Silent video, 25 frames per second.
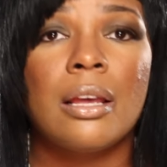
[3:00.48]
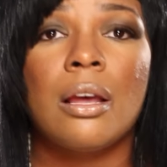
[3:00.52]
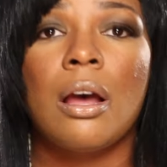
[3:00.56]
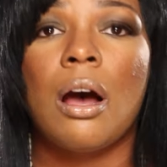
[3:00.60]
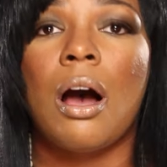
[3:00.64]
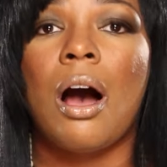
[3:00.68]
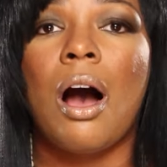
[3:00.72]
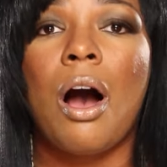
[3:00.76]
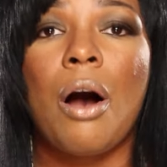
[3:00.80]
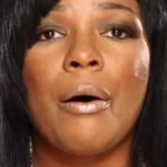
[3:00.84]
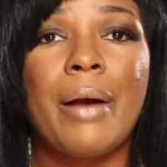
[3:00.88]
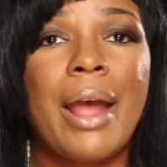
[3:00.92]

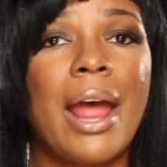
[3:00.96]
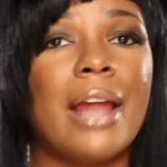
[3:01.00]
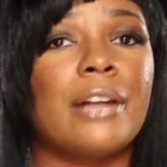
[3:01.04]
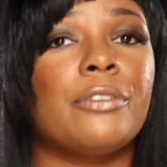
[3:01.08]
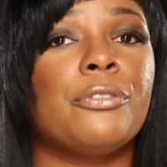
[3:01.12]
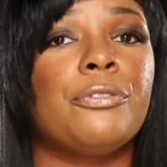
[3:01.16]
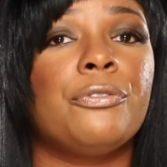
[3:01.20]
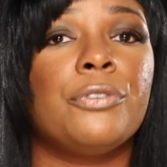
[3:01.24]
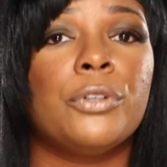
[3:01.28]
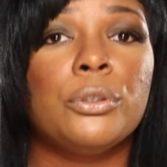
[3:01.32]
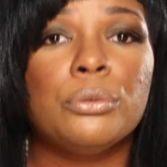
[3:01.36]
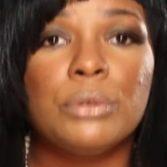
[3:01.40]
all kind
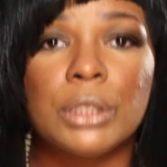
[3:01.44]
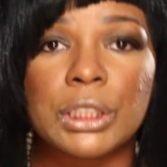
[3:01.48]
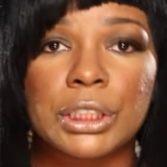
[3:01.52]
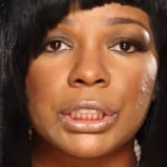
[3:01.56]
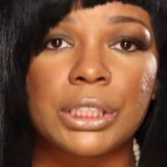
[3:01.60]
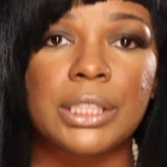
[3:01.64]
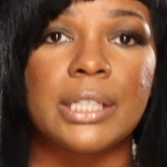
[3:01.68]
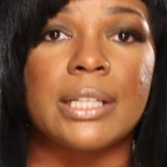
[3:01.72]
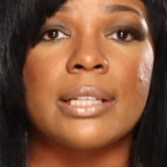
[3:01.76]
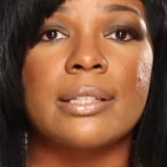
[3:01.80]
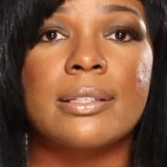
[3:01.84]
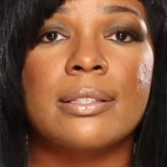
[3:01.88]
of
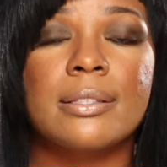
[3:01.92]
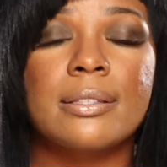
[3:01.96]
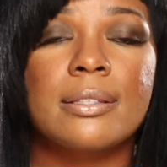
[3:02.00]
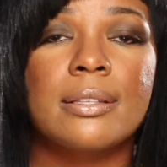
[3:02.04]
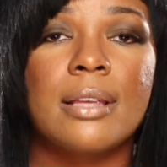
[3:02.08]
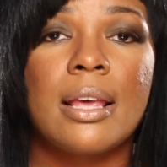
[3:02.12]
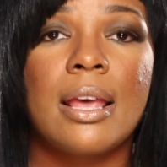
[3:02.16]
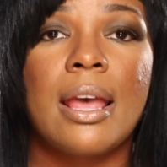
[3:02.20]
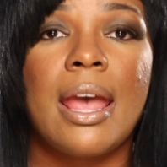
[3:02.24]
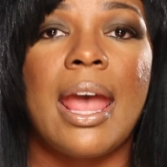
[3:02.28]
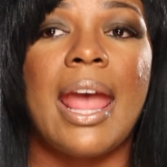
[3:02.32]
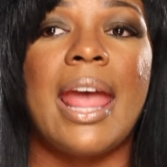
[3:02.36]
foolishness,
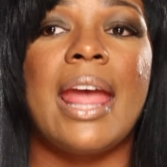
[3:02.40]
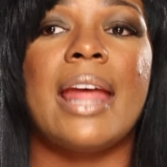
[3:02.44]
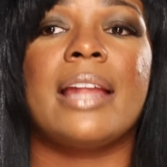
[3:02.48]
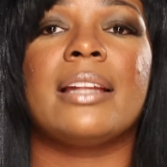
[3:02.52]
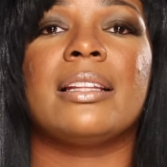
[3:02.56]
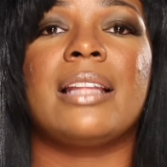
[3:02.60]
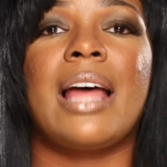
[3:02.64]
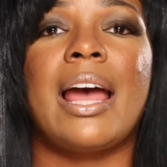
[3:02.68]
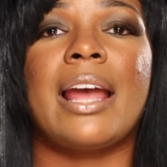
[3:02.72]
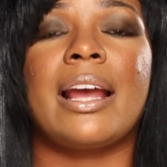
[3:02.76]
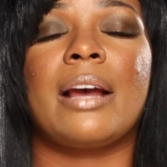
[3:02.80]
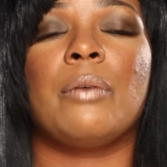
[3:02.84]

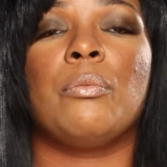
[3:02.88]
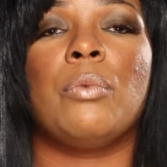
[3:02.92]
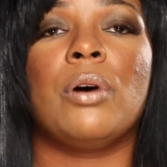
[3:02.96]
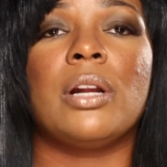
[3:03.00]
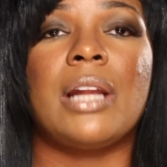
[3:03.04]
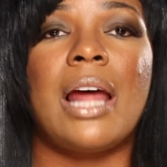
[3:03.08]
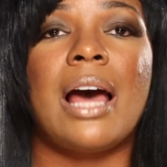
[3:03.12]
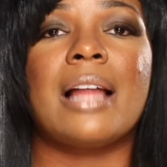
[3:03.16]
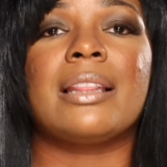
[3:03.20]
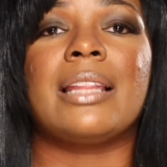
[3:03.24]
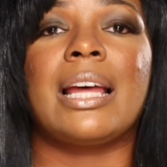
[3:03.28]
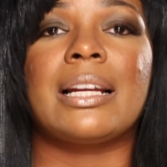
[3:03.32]
and like
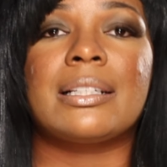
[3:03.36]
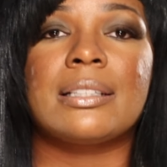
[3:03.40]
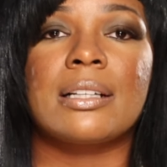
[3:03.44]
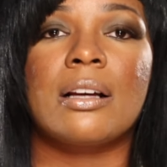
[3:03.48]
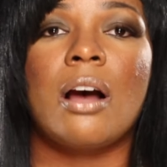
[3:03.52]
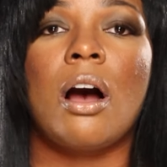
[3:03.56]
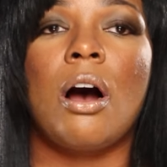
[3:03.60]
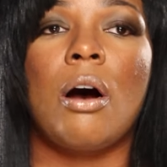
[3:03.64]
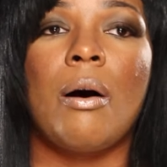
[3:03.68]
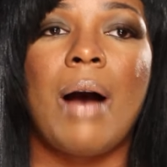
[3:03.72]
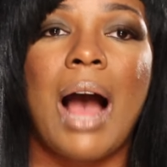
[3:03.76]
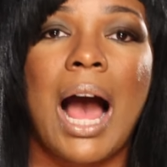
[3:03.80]
what I like to
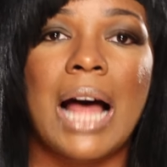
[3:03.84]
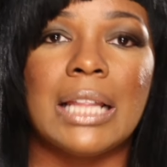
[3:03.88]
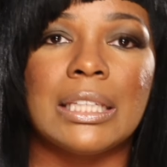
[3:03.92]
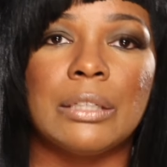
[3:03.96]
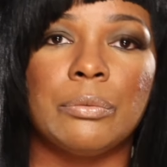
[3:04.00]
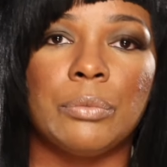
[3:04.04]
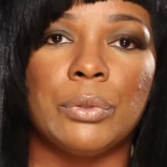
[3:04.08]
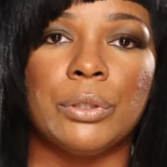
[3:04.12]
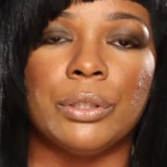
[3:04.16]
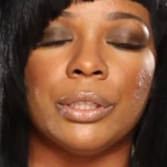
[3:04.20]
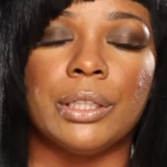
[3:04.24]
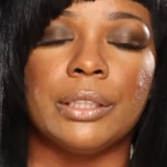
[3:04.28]
call
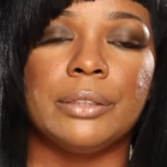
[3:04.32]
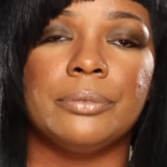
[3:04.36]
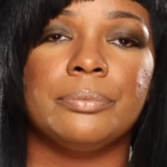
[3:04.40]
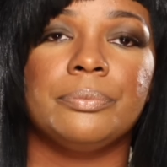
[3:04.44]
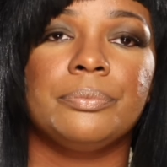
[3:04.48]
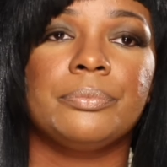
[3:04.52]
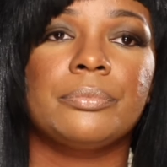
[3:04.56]
Hollywood.